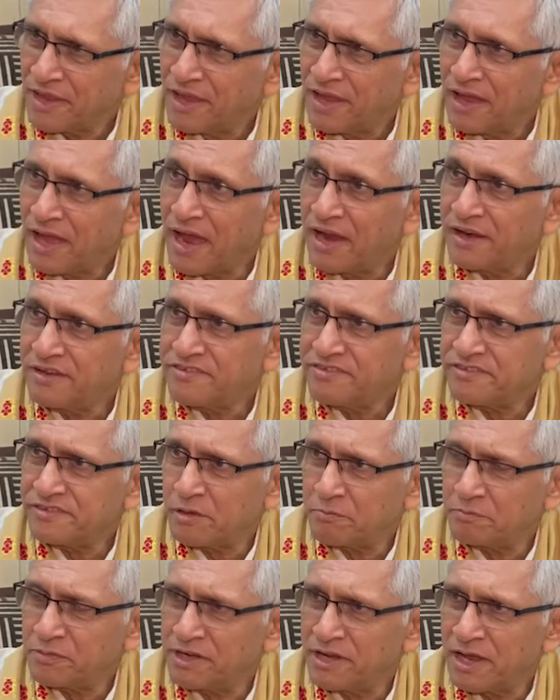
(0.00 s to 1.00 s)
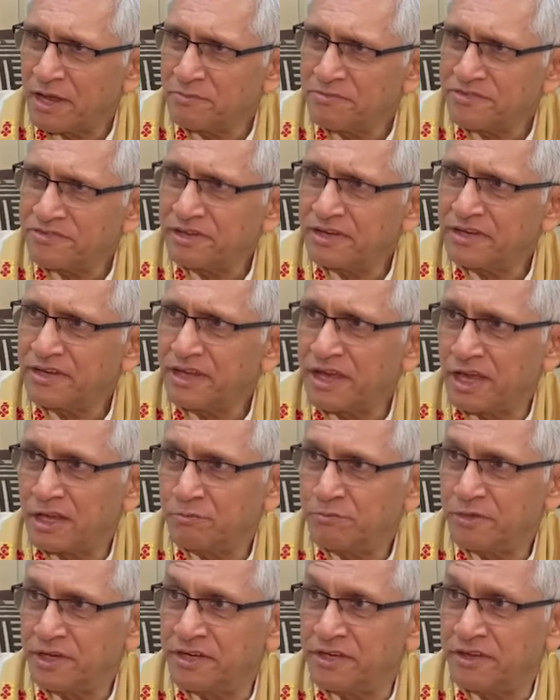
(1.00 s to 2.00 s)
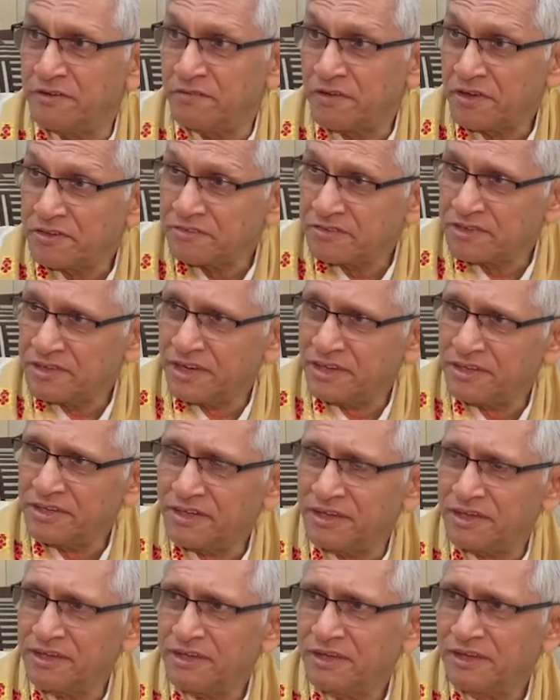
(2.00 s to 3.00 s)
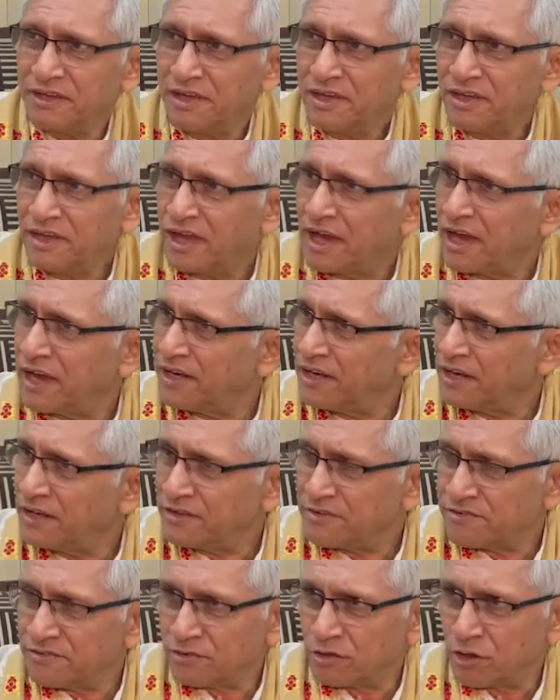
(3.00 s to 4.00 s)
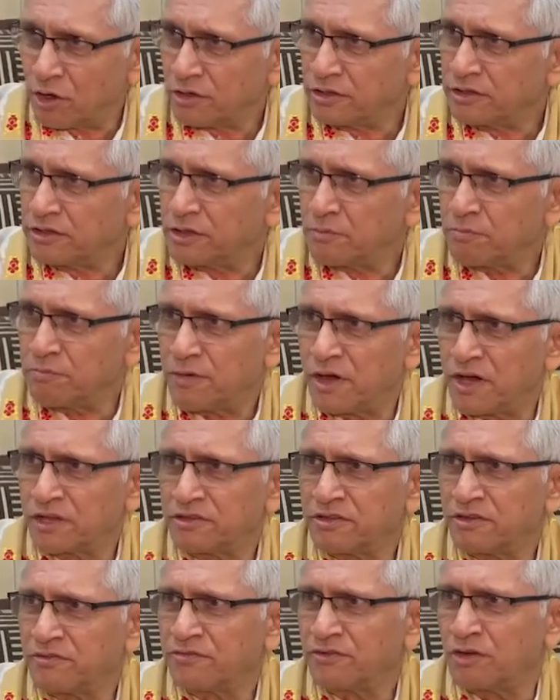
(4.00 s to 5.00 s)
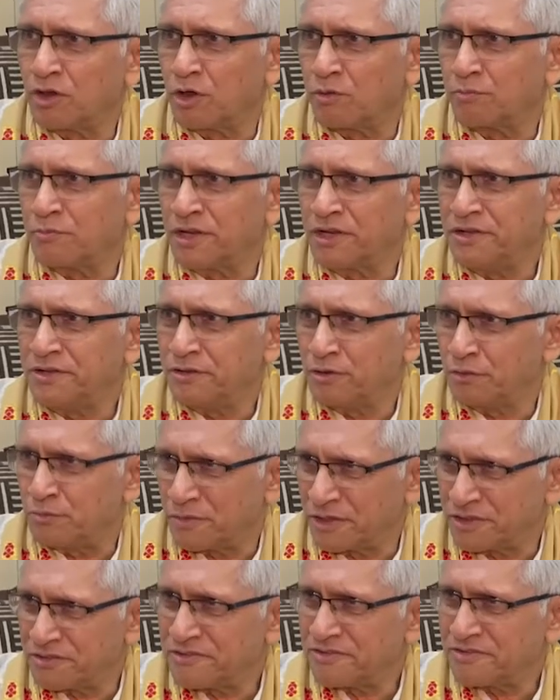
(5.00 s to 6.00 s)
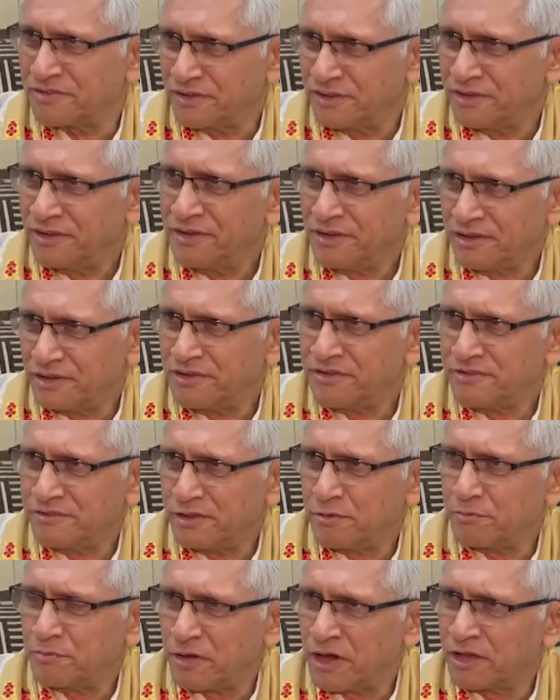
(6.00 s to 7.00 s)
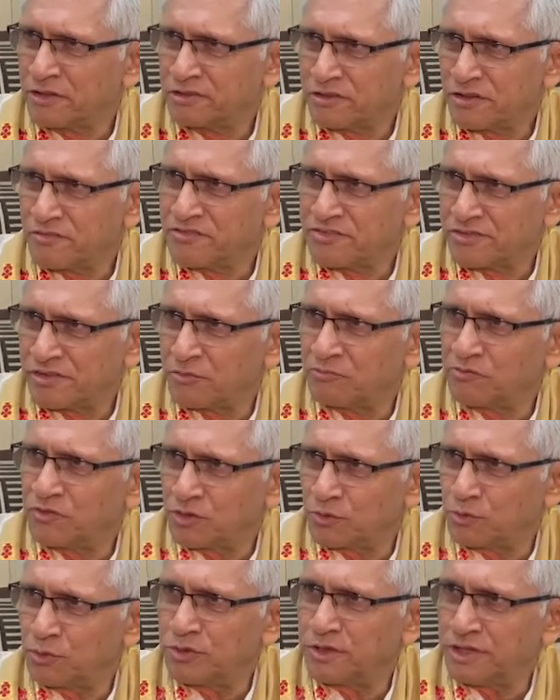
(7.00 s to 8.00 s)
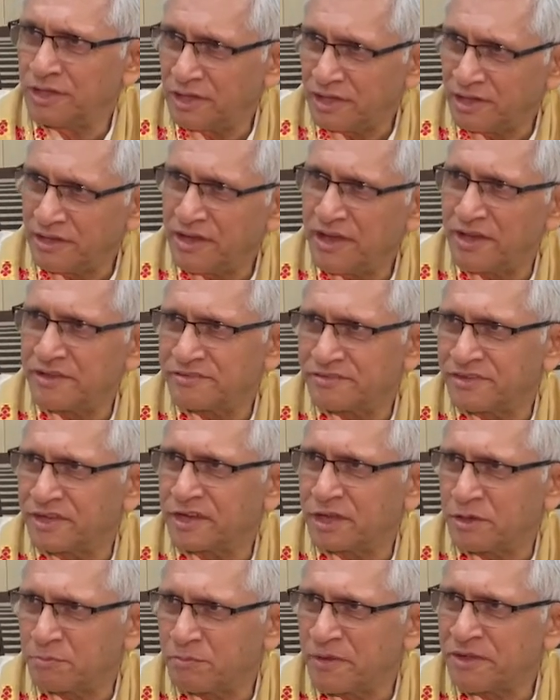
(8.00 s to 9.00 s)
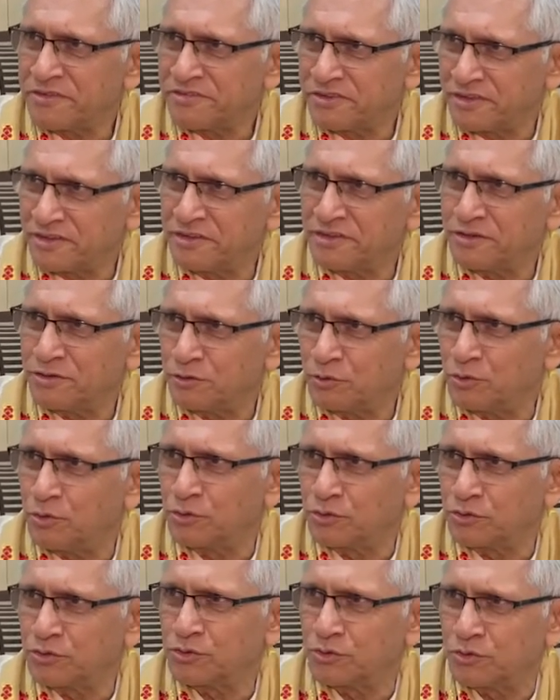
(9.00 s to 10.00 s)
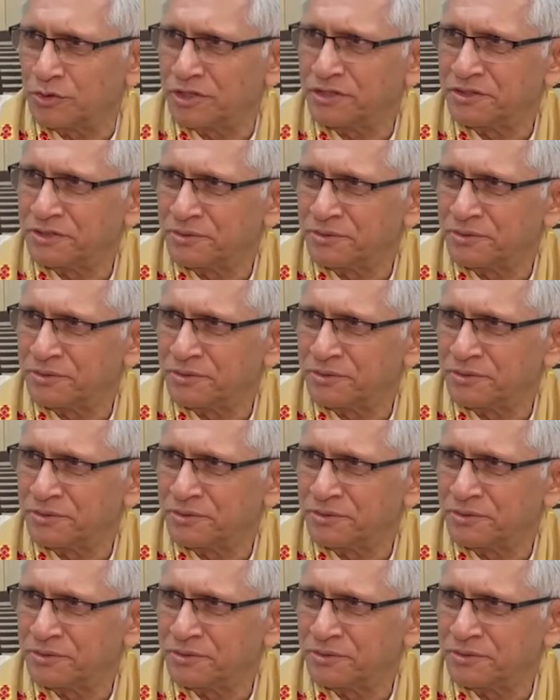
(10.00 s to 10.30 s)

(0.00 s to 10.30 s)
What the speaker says: and sometimes it can be devastating, and it is not the path of normal humans. It is the path of someone who really has the capacity to go through it.